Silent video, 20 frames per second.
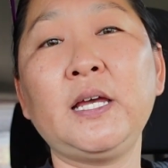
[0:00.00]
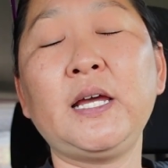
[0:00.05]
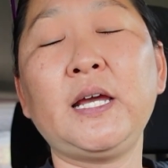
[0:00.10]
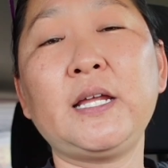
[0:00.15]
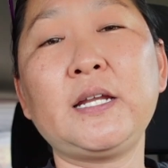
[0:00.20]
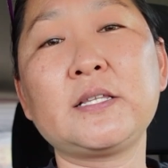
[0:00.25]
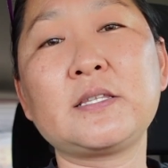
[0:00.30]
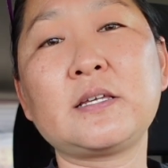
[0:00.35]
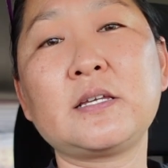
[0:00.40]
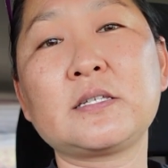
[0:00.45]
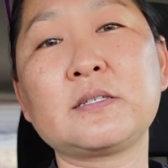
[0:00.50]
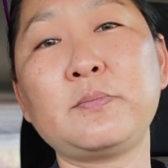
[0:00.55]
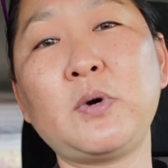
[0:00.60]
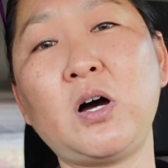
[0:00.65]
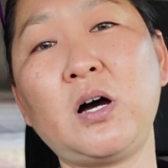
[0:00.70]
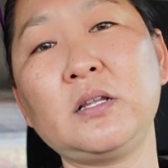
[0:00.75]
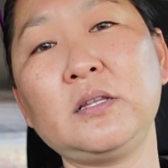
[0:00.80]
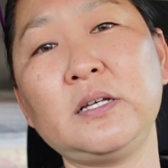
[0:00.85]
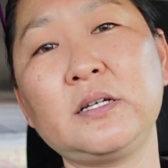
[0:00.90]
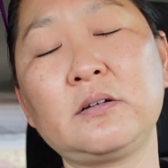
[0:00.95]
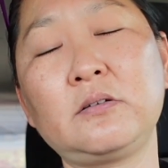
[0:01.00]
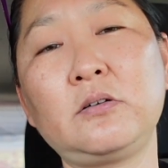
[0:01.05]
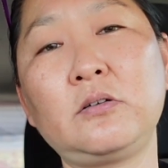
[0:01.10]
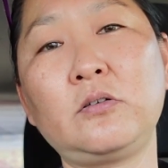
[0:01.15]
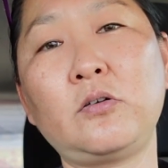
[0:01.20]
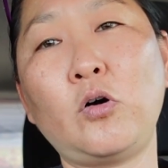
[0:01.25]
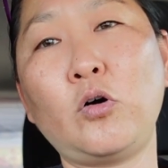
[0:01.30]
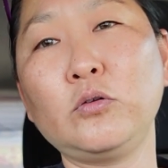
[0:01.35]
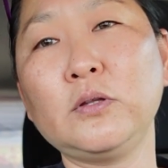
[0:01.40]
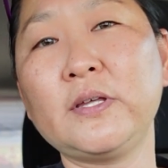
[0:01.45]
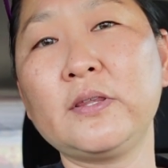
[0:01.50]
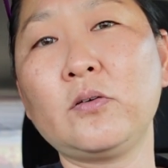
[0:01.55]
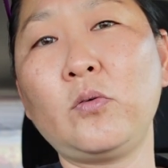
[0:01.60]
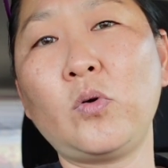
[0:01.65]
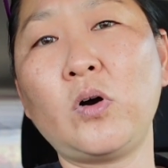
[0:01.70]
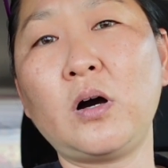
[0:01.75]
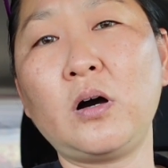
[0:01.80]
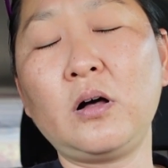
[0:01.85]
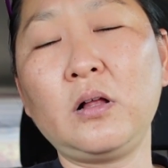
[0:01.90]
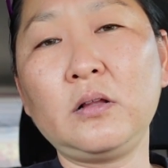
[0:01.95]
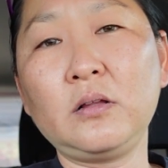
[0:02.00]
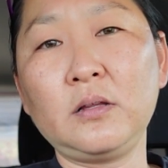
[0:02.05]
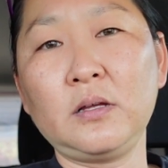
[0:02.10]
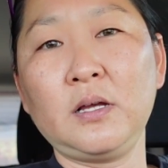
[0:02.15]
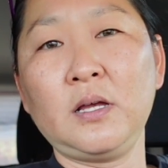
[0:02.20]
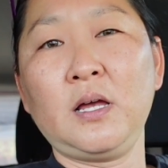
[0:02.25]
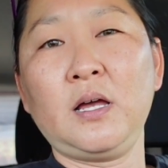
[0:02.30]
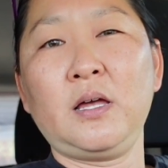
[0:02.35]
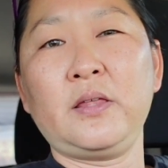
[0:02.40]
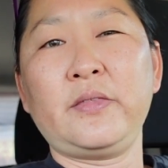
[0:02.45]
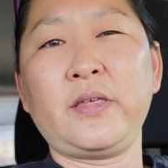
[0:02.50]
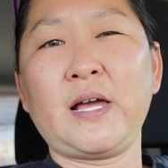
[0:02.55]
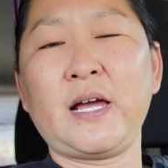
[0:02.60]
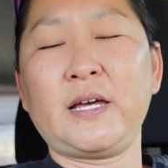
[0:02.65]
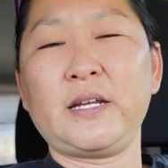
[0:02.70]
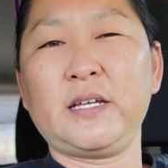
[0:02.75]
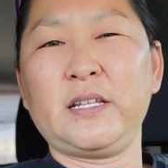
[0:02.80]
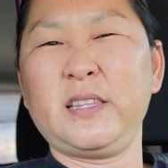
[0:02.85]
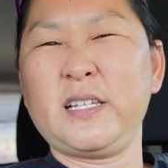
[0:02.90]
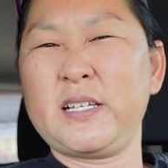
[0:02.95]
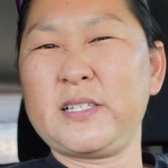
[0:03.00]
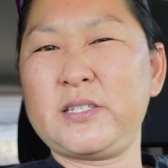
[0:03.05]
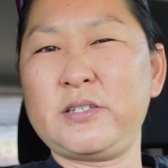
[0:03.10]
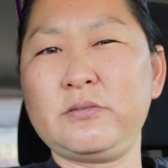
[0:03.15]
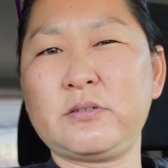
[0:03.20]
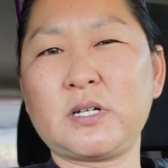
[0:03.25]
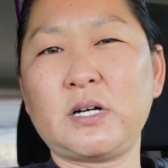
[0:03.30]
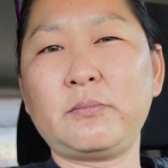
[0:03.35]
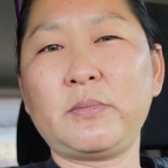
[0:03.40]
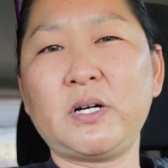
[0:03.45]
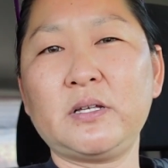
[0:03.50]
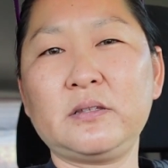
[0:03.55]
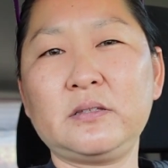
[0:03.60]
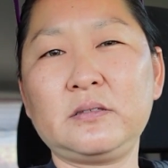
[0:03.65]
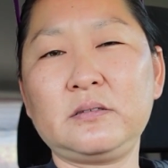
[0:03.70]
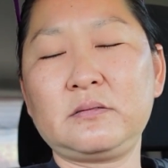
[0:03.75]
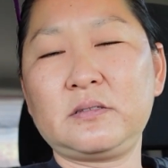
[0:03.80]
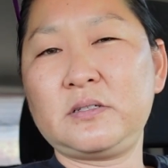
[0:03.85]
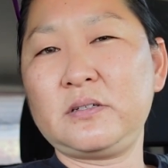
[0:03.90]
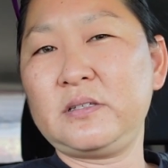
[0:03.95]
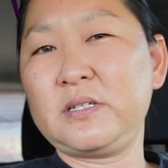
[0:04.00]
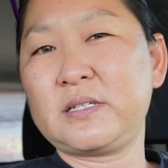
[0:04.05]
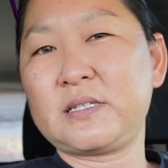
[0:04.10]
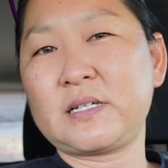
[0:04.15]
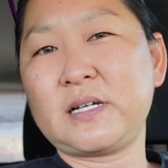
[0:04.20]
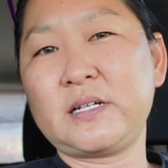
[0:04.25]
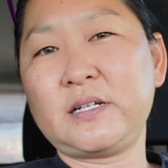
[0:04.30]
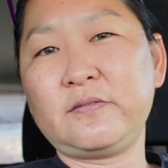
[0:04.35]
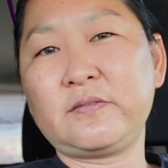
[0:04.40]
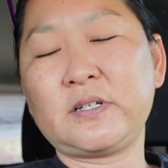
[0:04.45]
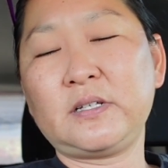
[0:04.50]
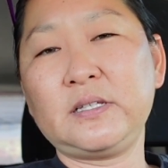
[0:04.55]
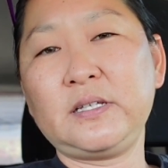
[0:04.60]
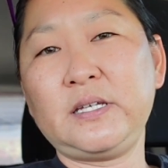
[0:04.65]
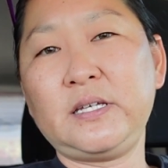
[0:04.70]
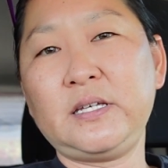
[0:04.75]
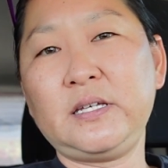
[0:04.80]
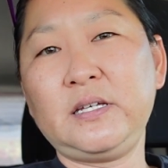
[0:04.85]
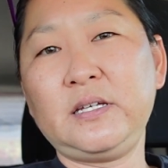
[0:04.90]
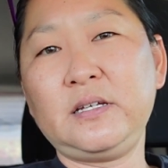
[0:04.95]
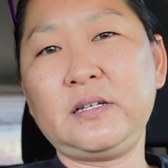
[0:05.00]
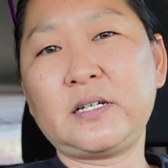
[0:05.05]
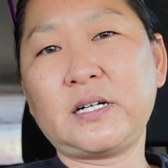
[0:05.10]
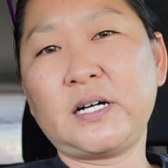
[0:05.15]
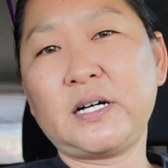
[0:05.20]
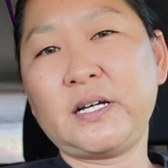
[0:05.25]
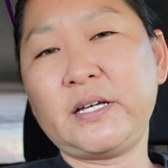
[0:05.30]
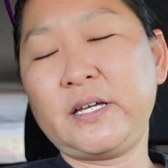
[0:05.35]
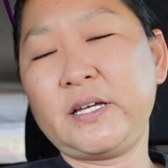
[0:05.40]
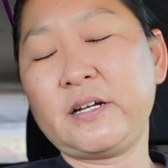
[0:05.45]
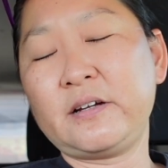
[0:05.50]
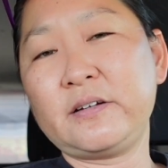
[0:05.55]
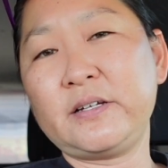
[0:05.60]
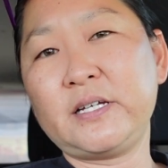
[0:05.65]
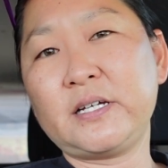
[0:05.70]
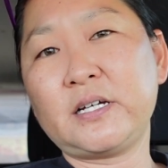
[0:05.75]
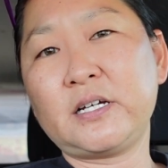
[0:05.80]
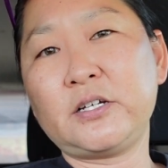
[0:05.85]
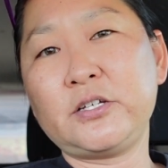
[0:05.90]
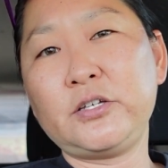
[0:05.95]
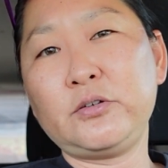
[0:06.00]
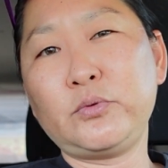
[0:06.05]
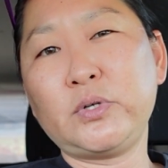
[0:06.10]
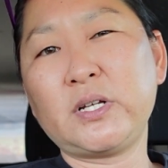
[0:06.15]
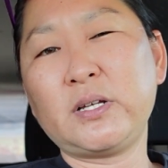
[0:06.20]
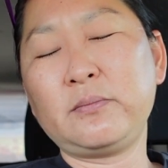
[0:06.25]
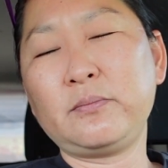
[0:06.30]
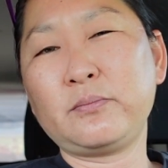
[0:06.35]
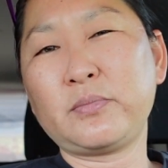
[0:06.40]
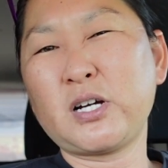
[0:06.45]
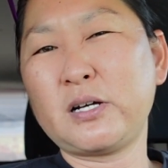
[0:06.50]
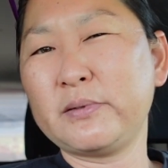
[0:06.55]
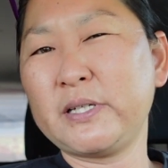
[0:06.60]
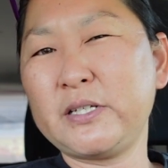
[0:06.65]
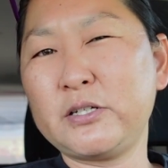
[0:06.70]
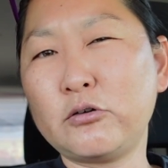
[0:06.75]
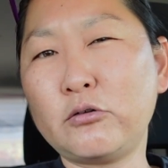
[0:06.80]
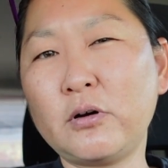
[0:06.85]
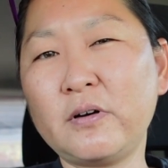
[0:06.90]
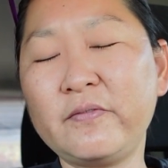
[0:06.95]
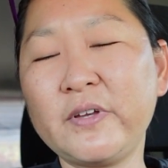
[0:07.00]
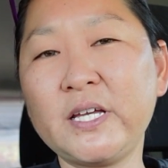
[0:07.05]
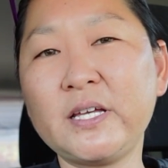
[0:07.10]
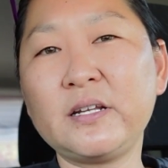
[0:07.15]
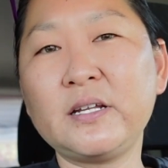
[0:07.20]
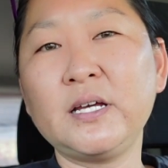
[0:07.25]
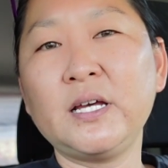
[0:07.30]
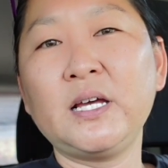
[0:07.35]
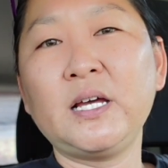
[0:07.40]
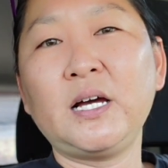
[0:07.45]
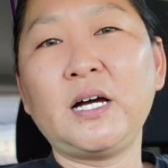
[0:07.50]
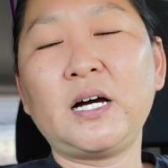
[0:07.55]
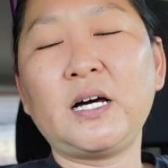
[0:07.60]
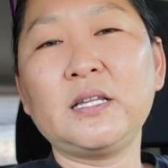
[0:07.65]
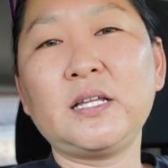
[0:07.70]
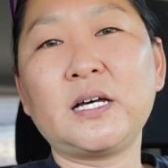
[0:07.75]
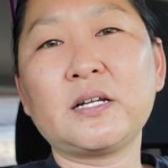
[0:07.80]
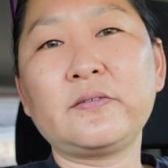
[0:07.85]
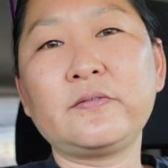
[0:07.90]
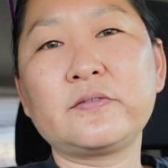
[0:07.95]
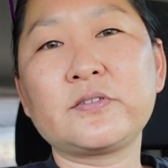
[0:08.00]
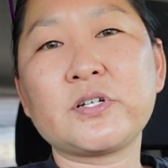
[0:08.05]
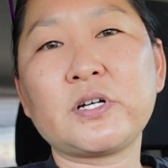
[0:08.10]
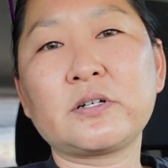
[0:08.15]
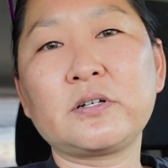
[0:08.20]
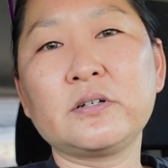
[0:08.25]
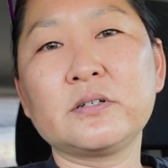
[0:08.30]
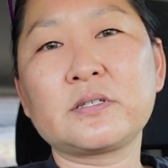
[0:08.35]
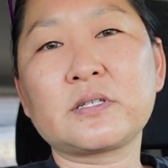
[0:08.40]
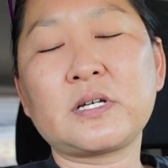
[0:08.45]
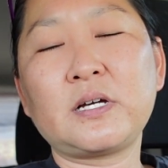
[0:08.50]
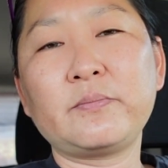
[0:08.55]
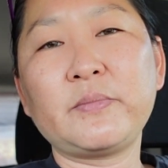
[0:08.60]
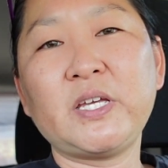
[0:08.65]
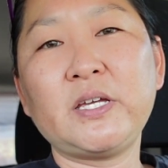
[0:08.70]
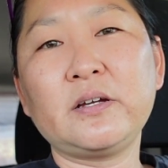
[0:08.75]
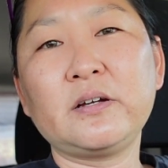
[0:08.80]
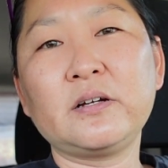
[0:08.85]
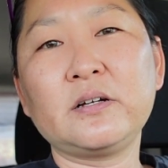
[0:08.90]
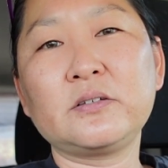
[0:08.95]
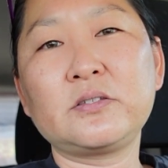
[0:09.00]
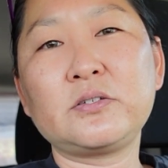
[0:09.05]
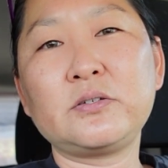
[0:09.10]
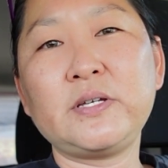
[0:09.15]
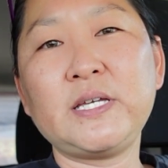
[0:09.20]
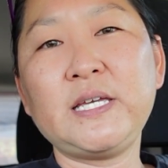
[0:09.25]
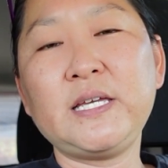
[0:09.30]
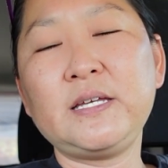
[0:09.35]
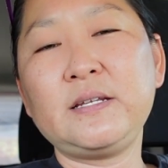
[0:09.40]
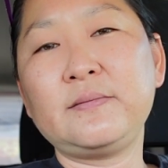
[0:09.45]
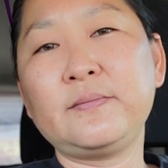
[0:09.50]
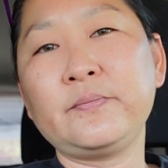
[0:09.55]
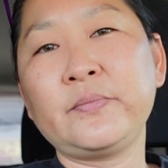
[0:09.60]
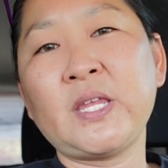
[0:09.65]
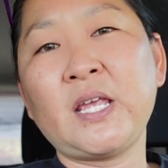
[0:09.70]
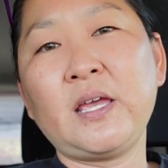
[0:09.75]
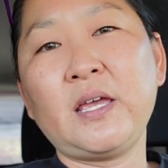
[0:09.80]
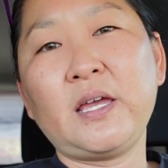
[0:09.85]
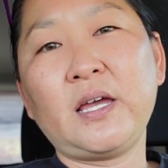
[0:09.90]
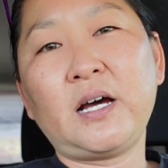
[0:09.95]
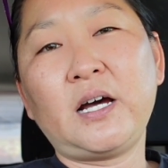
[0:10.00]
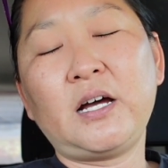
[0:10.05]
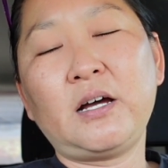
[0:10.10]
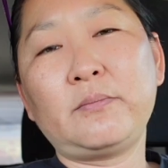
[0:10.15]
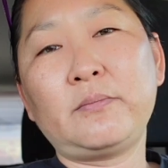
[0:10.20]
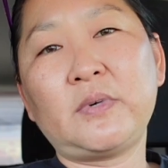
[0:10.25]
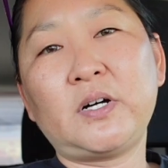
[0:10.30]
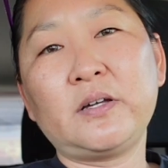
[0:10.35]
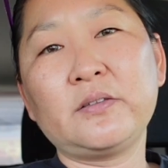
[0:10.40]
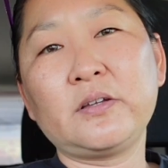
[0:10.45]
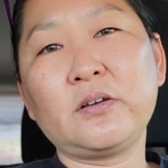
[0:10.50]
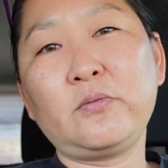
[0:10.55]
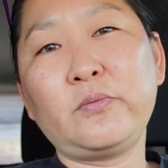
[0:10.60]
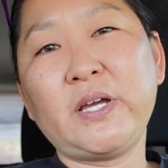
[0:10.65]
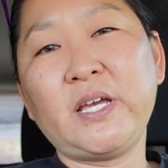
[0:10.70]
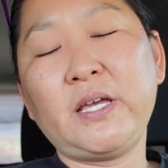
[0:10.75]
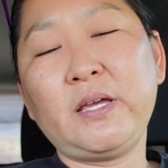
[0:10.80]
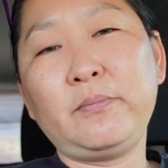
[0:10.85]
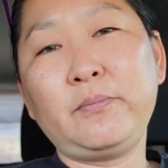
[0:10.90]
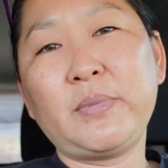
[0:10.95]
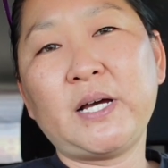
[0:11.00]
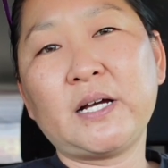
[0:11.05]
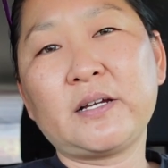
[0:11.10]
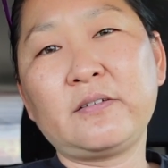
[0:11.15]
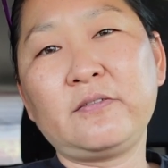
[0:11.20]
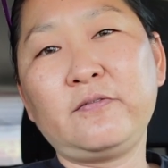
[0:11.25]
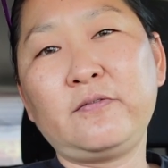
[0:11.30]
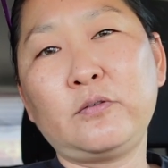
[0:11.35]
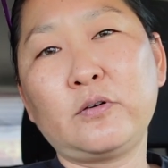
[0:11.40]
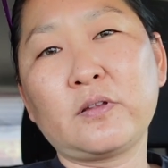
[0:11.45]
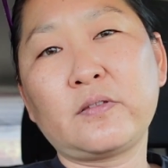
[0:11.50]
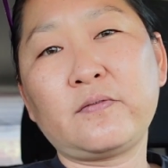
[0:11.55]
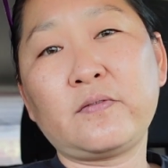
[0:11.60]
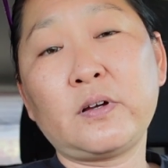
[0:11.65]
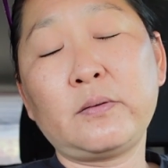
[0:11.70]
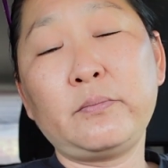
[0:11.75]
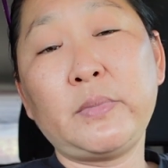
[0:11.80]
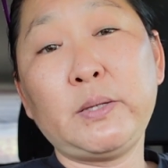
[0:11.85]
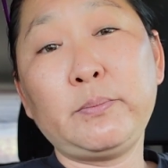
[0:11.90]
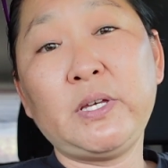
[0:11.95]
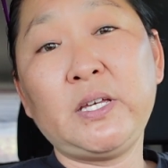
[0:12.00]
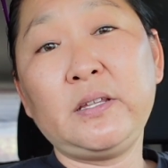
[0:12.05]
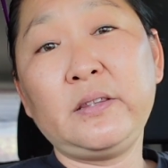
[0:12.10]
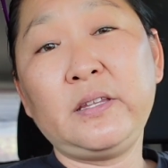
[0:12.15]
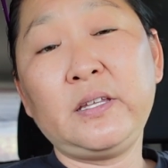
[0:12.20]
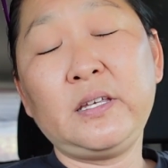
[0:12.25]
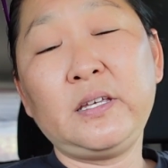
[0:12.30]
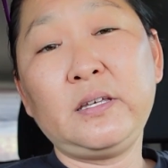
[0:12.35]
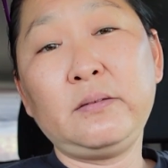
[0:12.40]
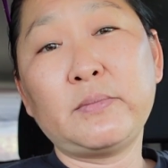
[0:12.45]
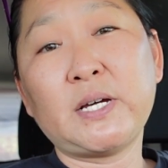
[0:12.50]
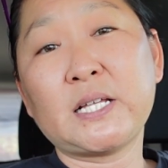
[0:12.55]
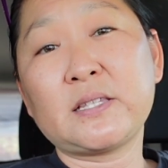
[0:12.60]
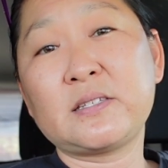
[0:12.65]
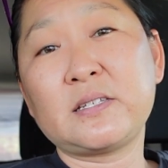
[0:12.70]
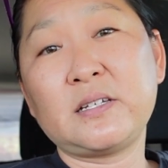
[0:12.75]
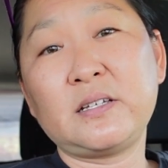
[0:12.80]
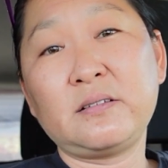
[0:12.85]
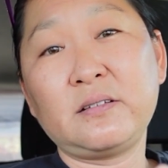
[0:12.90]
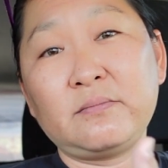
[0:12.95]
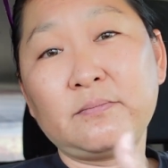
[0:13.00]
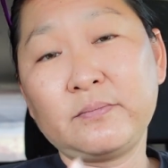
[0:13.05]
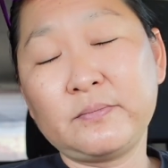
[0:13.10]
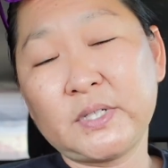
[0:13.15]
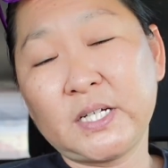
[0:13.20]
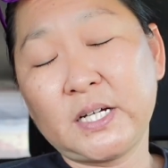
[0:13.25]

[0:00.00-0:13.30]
And it's a small little hole in the wall that, unless you come on to this side of Kalihi Kai area, you wouldn't probably know of it. A lot of truckers come here to eat on their way back and forth from maybe the Matson